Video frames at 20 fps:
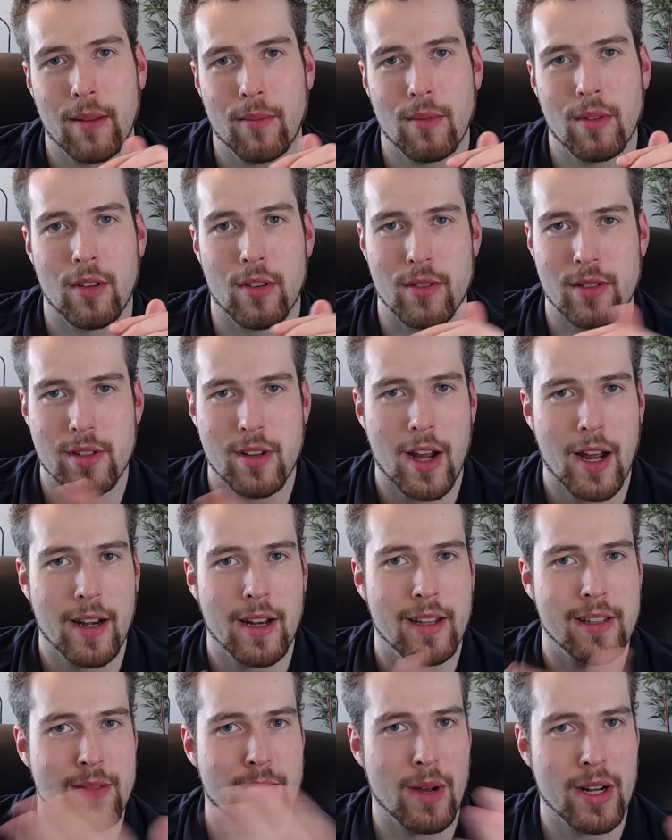there's not
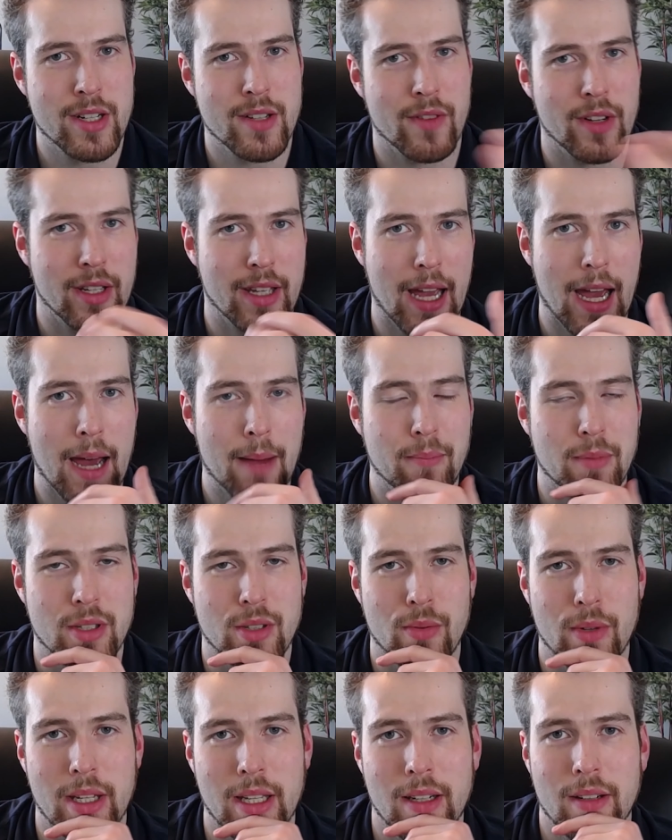as much of a gap
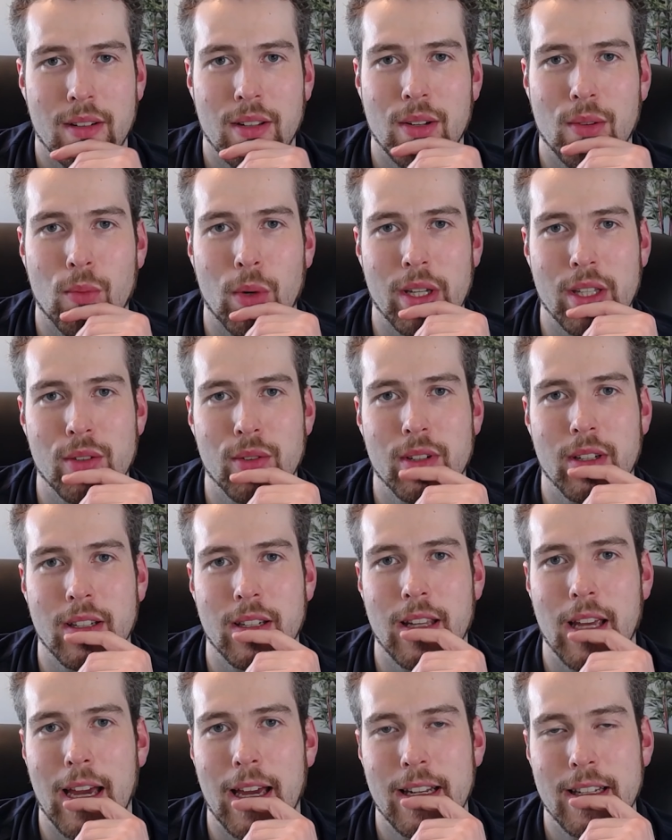between what you could
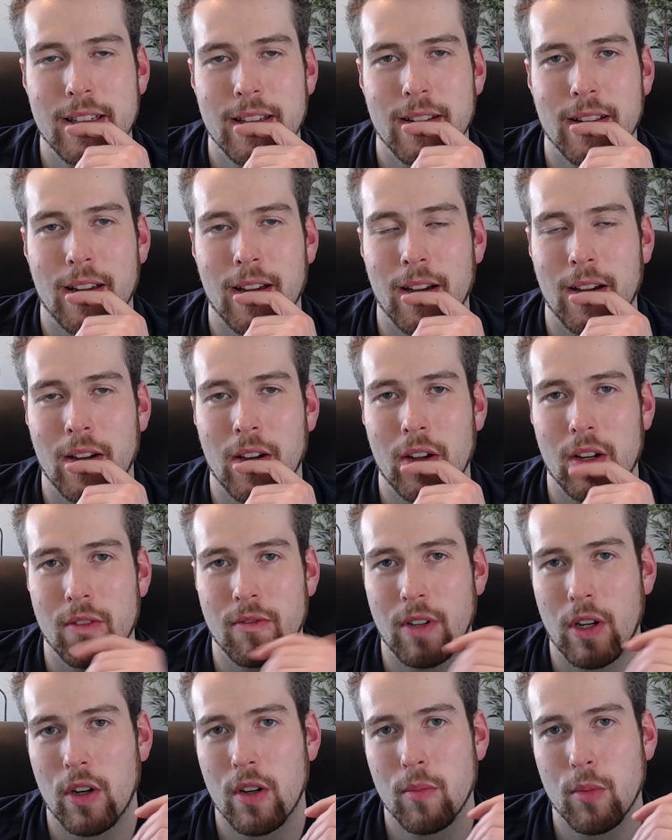get on a
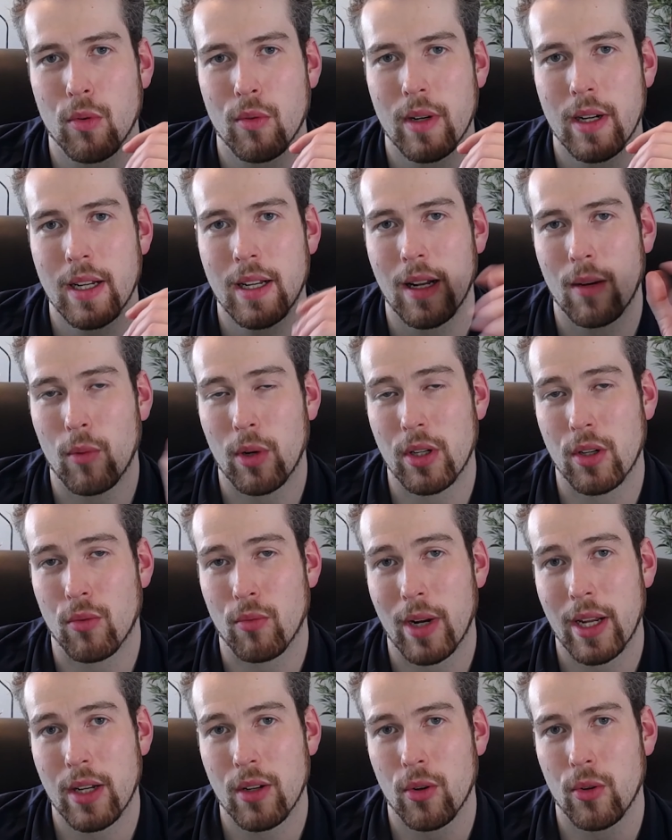variable rate and what your
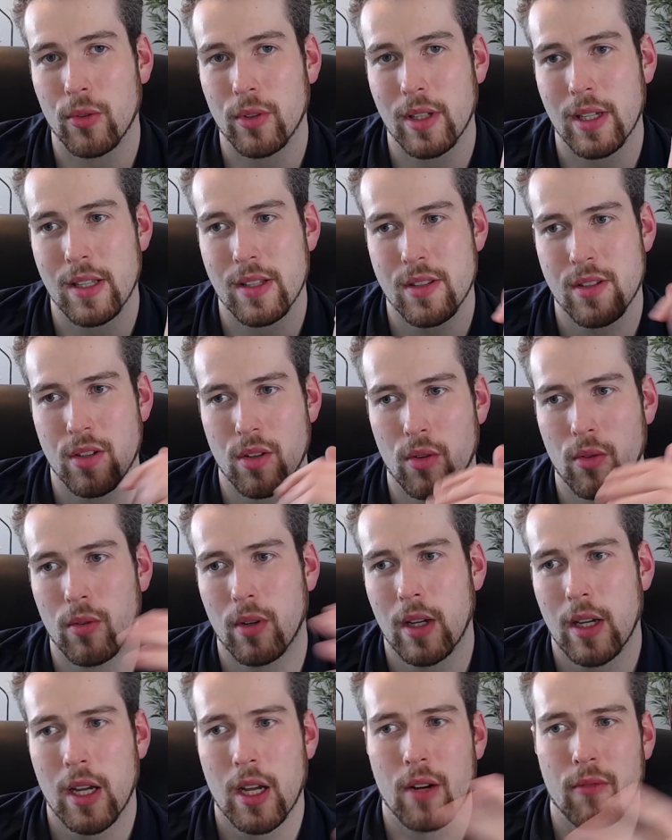rate hold is. So
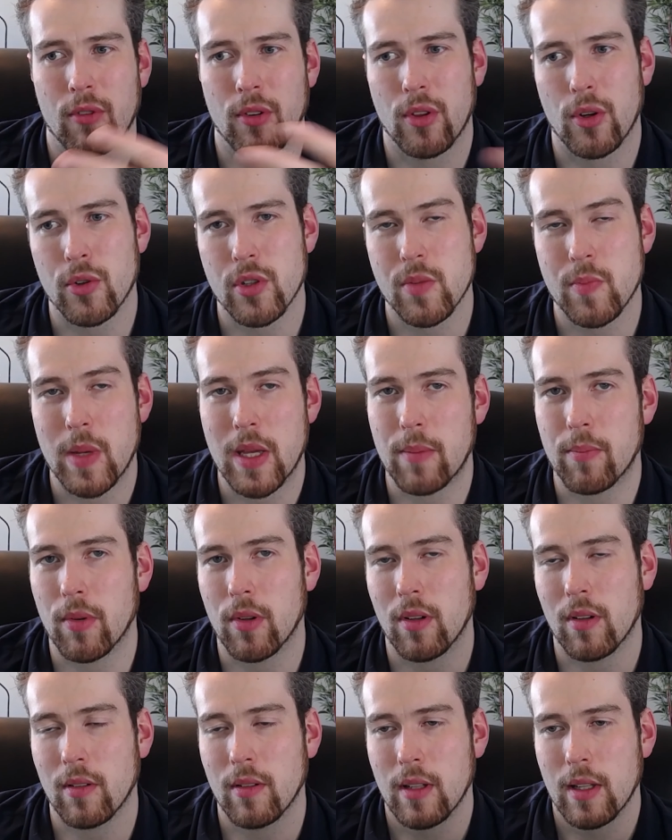for those
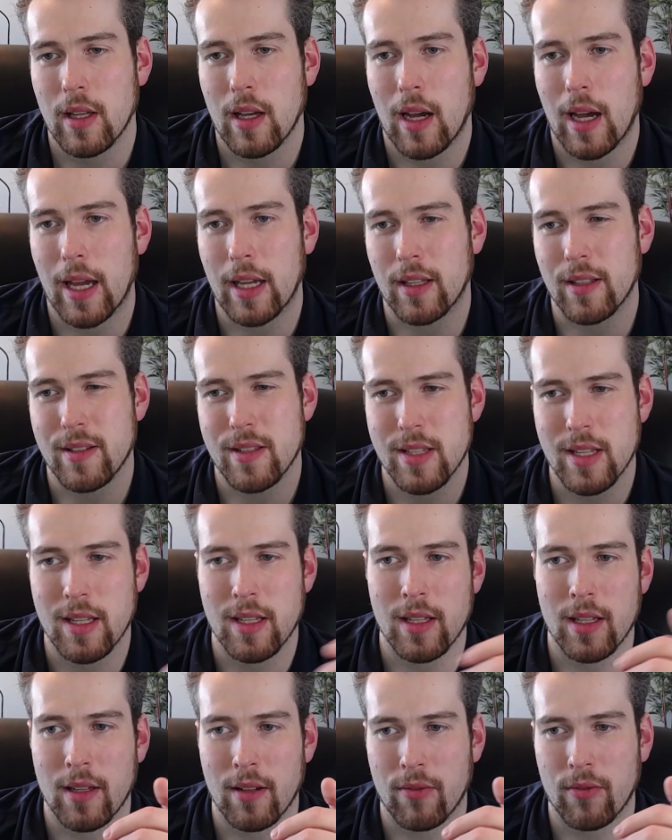people, I could
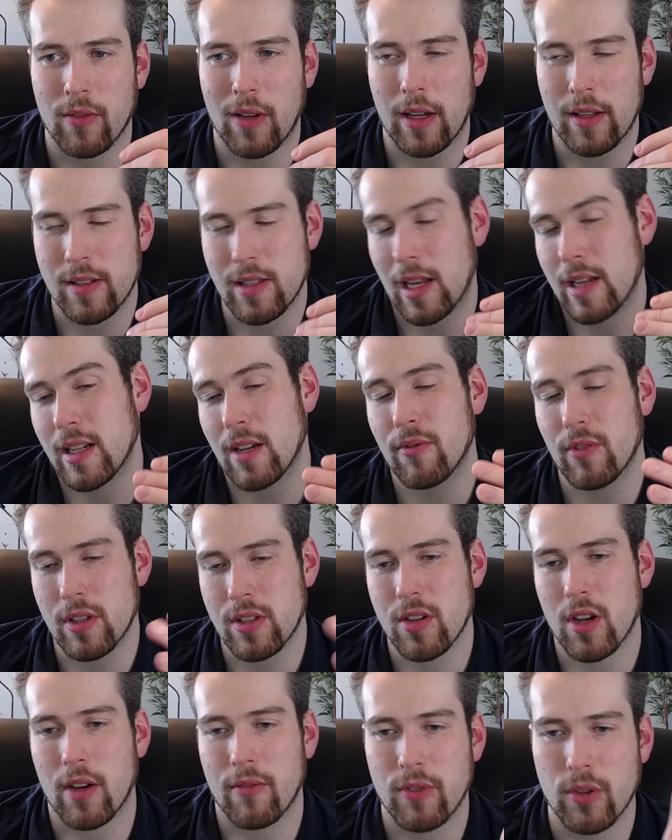see I definitely
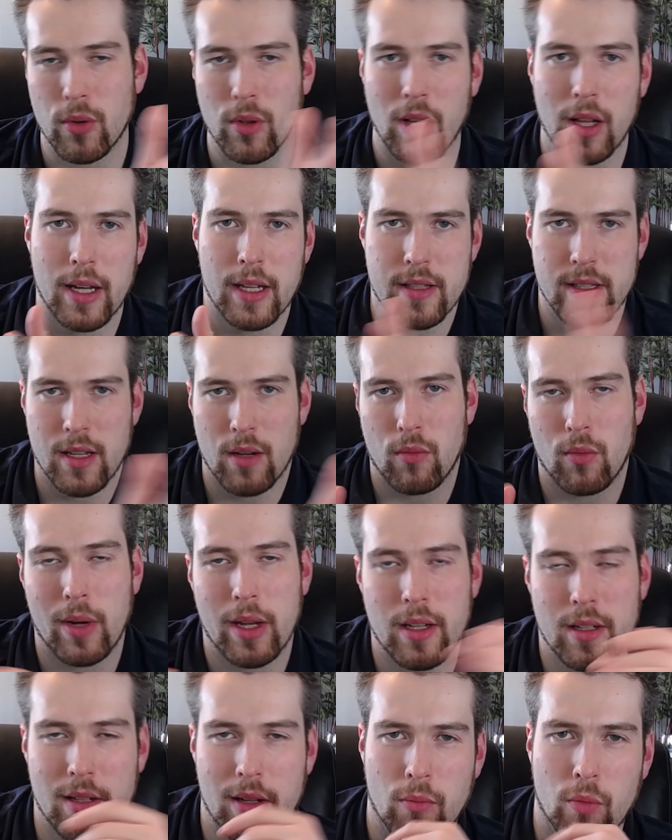saw a few clients that
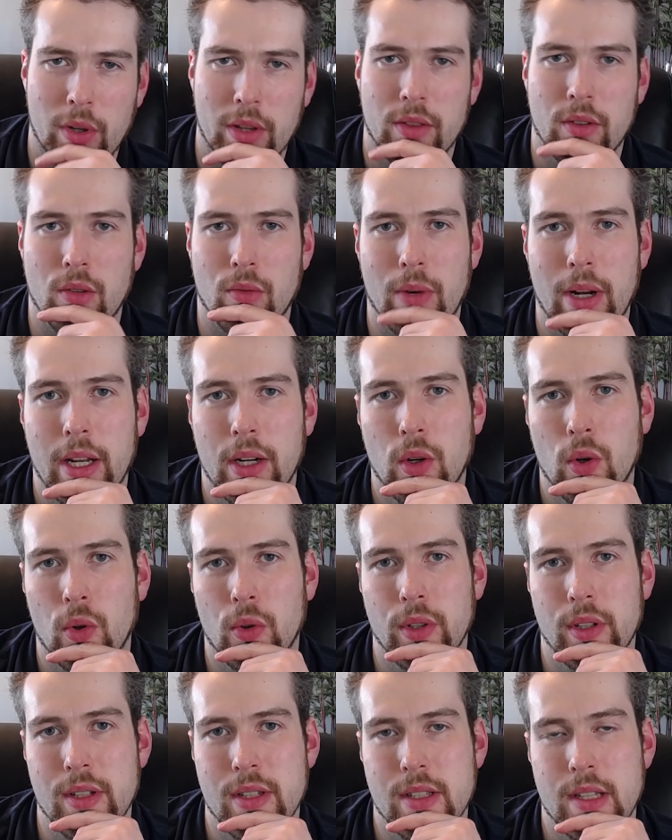went with their rate
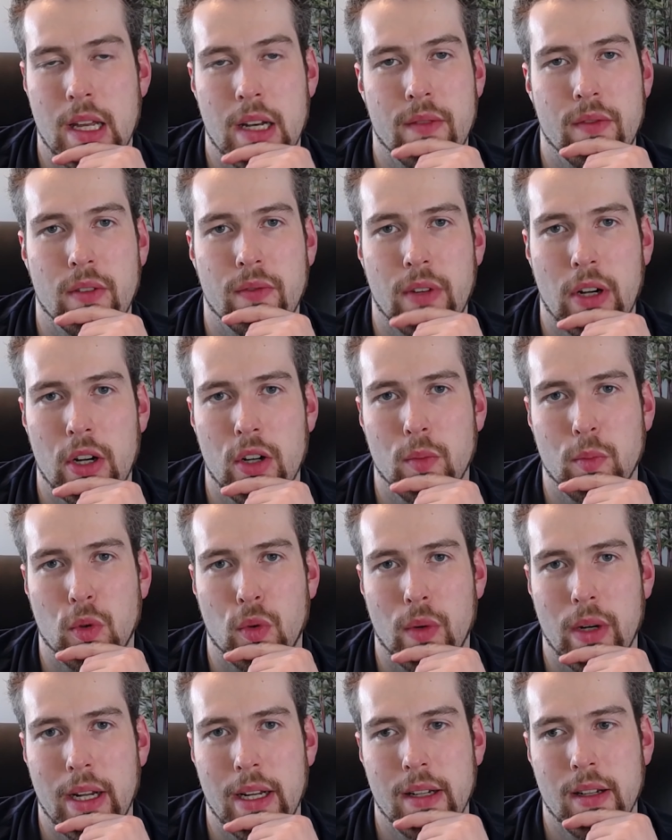hold instead of the variable
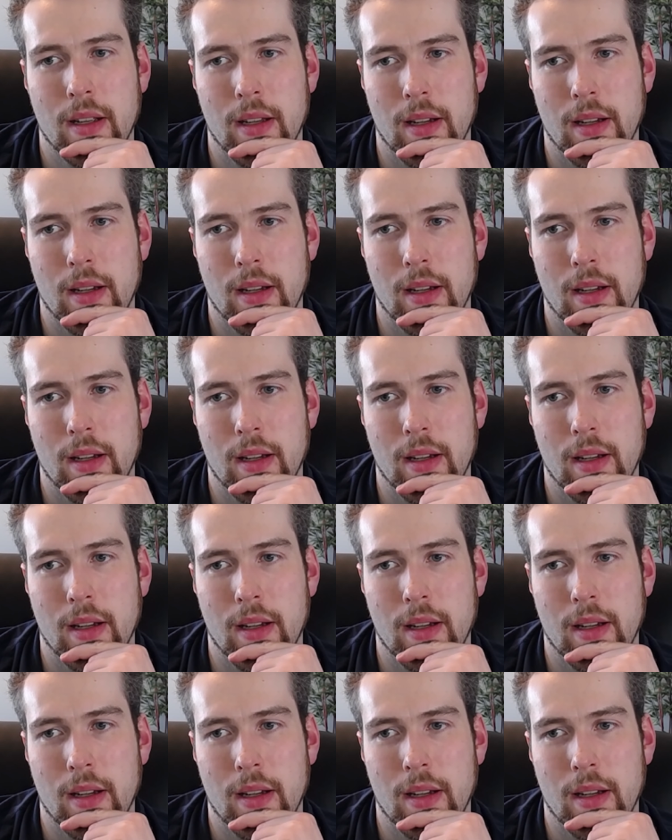rate,